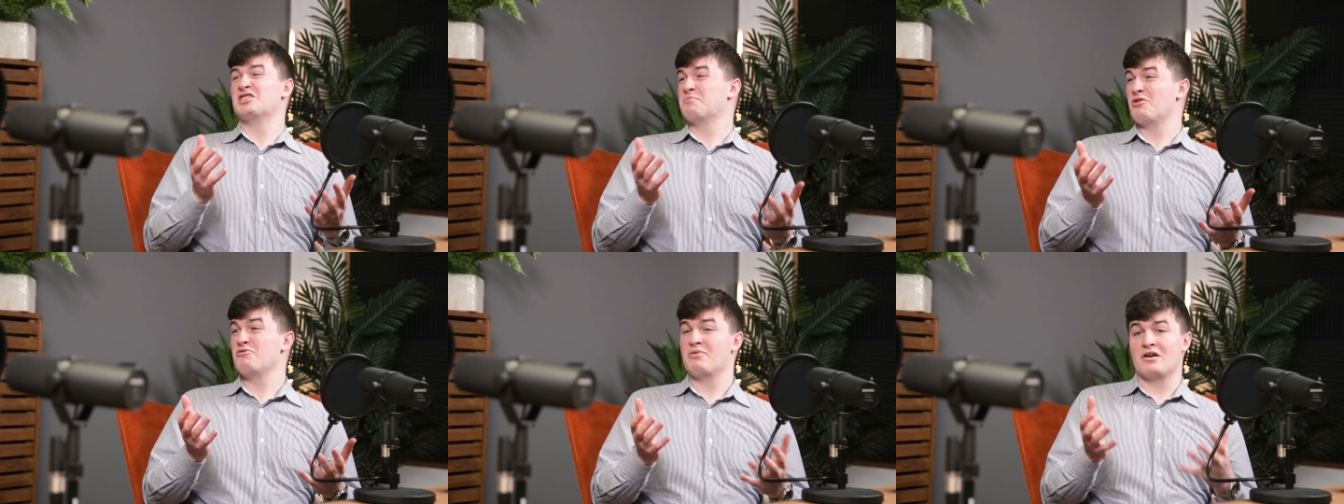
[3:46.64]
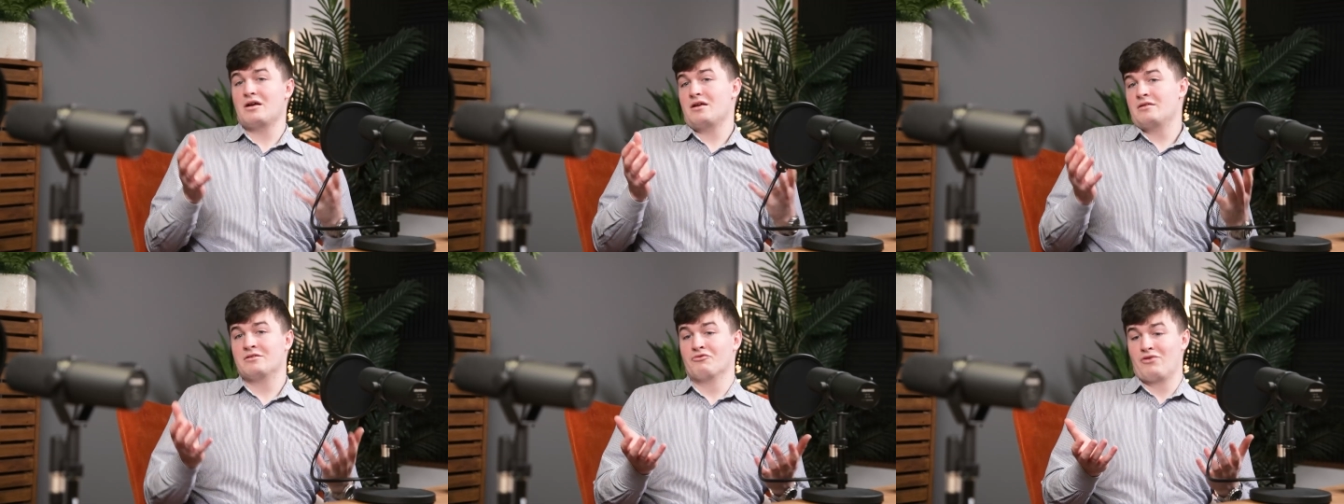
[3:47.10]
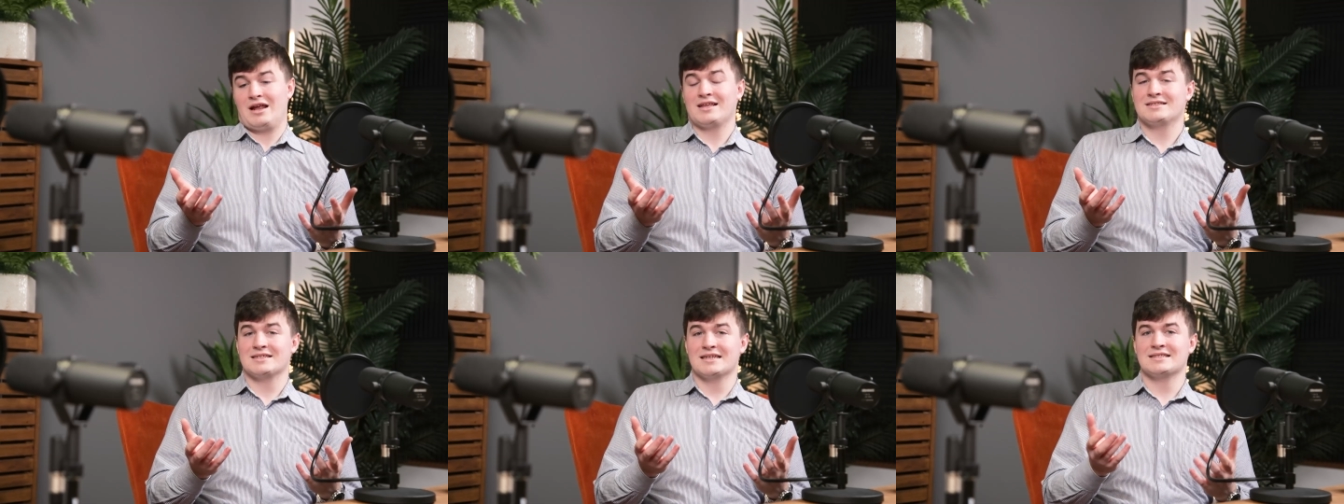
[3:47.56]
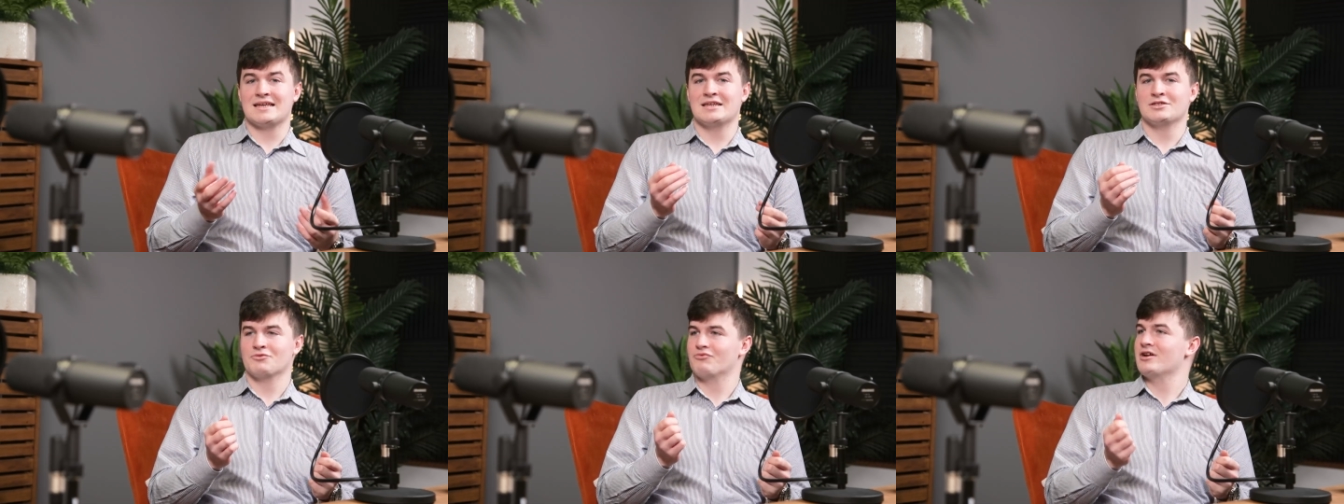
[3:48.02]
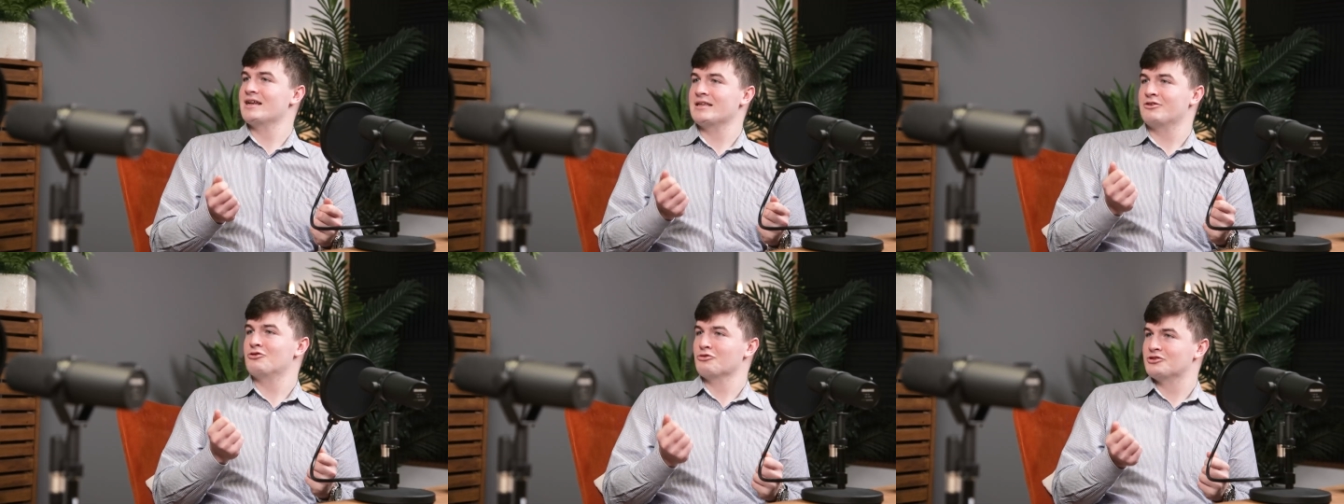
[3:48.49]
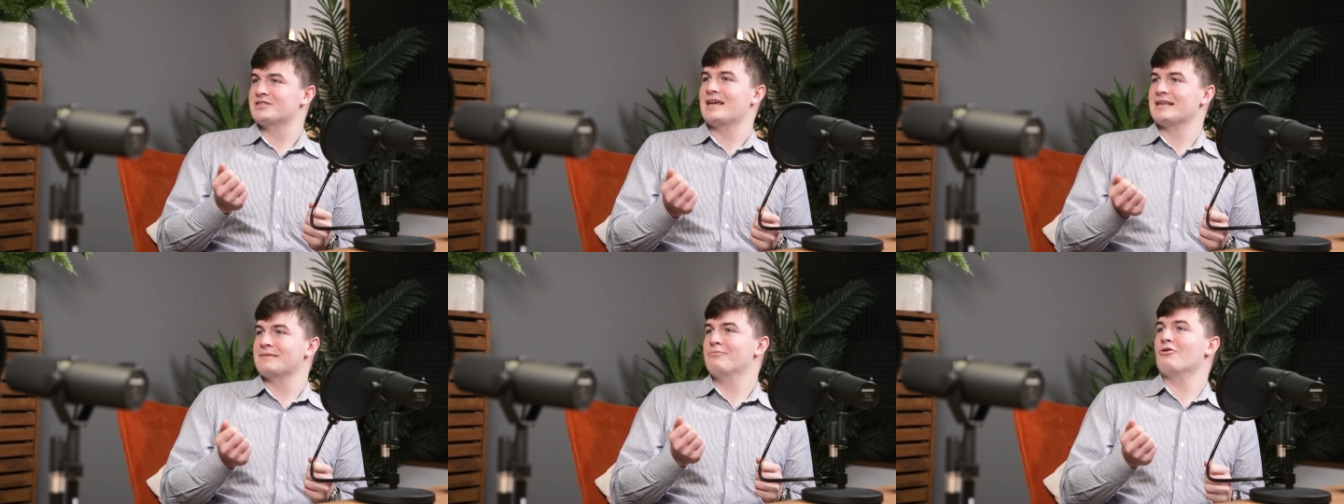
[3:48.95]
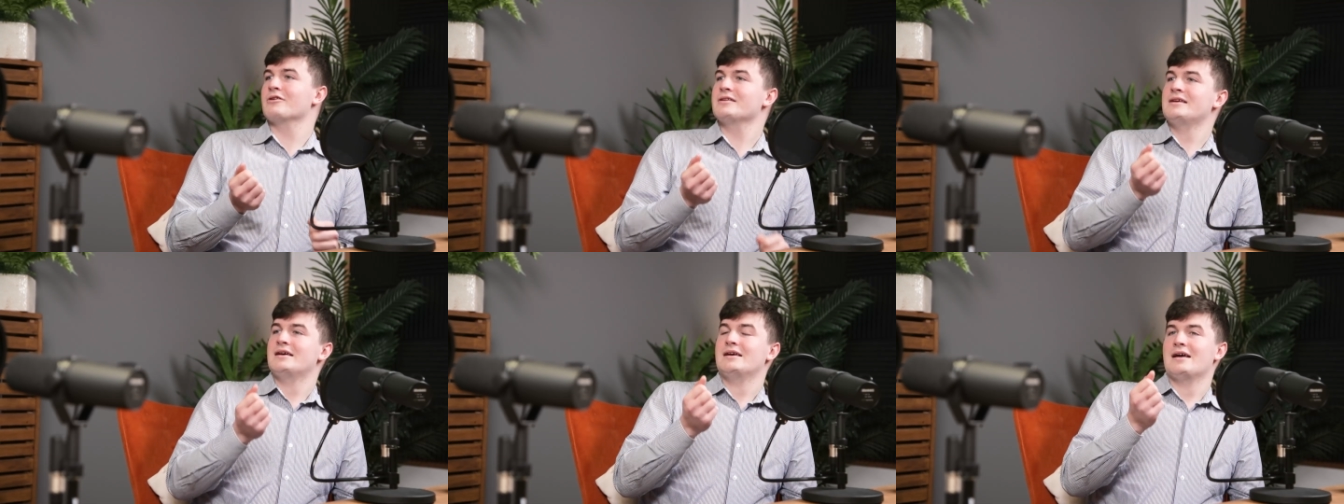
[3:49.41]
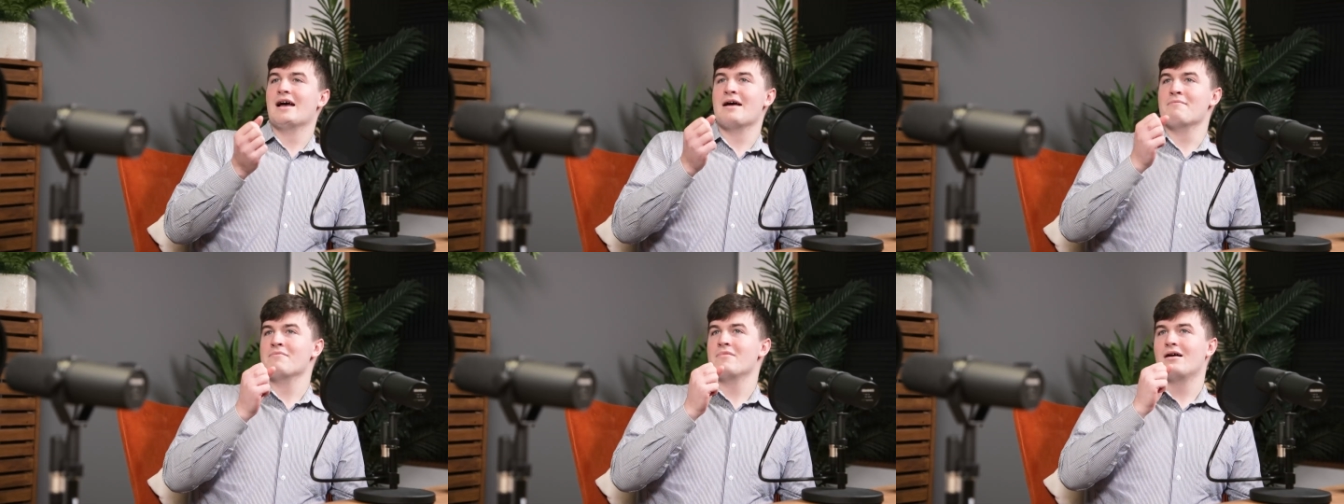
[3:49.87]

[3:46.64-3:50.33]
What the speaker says: taboo, but the reality is it is a really good selling point. Yes.